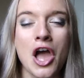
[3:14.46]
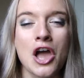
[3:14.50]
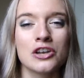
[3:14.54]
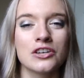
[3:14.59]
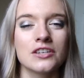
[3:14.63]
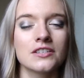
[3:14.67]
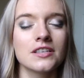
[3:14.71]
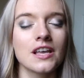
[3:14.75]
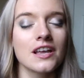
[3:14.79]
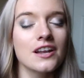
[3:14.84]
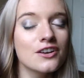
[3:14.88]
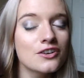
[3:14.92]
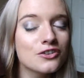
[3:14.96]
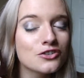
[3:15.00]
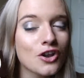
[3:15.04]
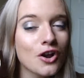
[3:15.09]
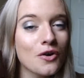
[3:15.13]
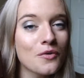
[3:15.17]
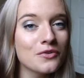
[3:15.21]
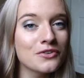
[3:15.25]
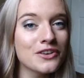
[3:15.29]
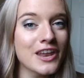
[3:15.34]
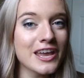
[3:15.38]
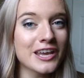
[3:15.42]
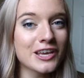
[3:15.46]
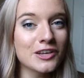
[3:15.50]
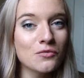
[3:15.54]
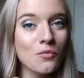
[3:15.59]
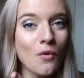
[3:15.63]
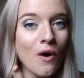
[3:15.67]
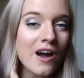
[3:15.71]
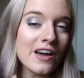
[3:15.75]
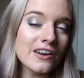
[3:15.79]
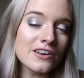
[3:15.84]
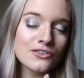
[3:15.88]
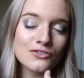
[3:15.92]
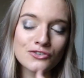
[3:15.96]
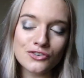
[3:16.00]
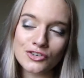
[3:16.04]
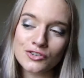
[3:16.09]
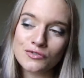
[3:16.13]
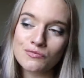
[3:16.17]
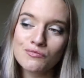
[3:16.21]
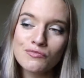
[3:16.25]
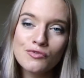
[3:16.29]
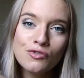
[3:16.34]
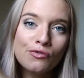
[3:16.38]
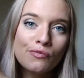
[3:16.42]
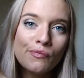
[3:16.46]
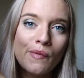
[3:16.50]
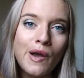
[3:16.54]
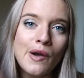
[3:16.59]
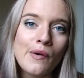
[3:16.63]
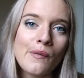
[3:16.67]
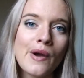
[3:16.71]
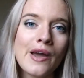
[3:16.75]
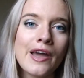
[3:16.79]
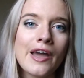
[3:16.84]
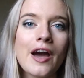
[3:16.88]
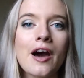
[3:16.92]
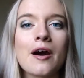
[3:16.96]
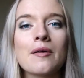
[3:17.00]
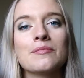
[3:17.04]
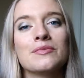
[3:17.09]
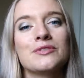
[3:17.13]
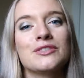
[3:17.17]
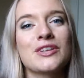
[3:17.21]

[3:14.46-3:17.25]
decided to start with Naked 1 and just move my way up,